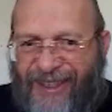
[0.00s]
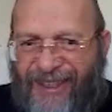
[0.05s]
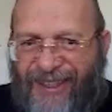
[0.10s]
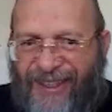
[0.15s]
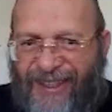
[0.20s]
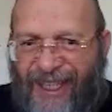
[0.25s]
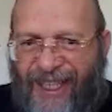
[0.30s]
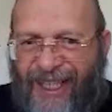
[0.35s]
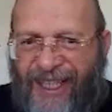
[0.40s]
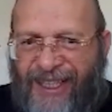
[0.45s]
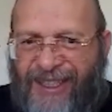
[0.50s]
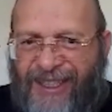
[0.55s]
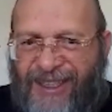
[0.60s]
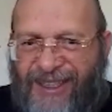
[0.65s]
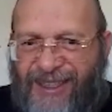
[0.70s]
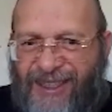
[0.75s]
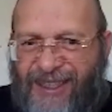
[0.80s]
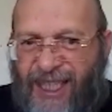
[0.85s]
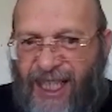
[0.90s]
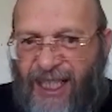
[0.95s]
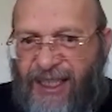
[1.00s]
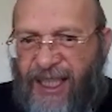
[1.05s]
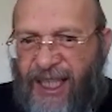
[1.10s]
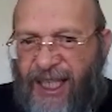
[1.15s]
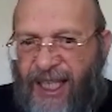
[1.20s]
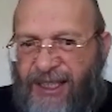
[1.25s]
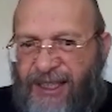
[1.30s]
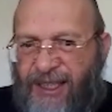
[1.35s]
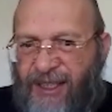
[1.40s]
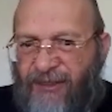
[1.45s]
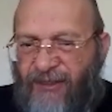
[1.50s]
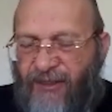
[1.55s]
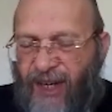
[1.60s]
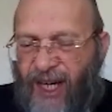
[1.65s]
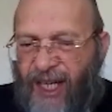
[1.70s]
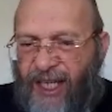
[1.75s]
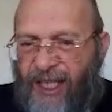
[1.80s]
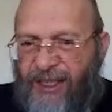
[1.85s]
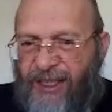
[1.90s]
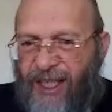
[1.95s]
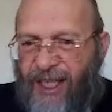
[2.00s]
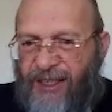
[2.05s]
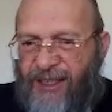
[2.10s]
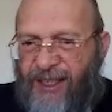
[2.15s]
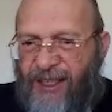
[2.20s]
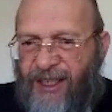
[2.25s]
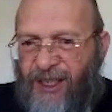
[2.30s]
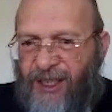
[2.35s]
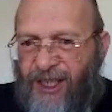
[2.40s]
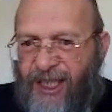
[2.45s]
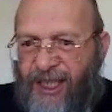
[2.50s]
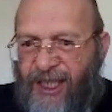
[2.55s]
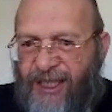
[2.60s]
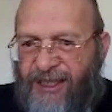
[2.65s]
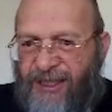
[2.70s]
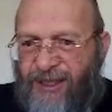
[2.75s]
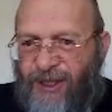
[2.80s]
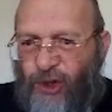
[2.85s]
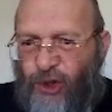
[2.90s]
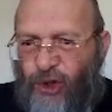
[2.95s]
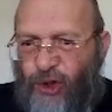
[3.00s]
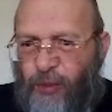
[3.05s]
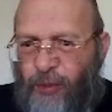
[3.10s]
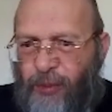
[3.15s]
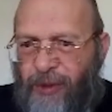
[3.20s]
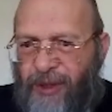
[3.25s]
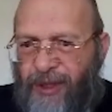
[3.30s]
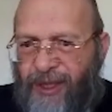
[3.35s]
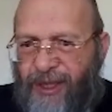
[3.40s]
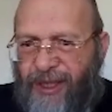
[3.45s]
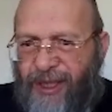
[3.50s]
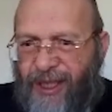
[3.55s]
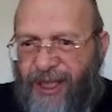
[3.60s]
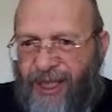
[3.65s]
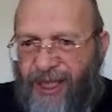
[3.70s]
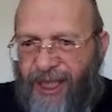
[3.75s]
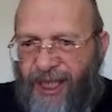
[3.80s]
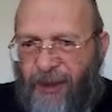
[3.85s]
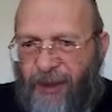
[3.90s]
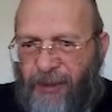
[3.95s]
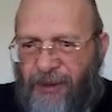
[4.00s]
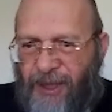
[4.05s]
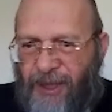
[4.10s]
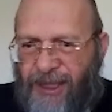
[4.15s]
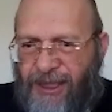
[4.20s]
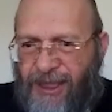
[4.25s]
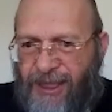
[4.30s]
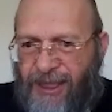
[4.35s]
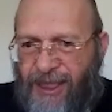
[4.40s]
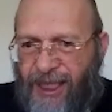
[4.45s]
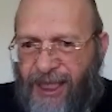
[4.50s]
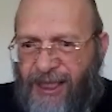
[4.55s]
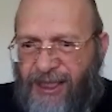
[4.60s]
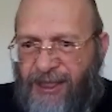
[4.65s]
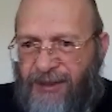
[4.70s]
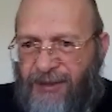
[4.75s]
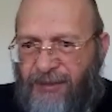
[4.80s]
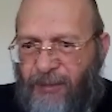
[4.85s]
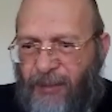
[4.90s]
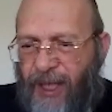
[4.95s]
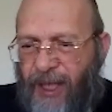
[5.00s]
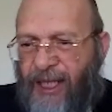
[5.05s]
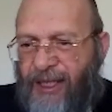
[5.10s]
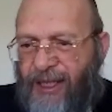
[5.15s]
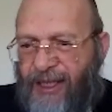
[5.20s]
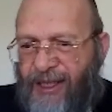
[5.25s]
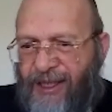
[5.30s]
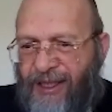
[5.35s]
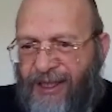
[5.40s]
And that zeta is invariant under the Lorentz group representation pi L.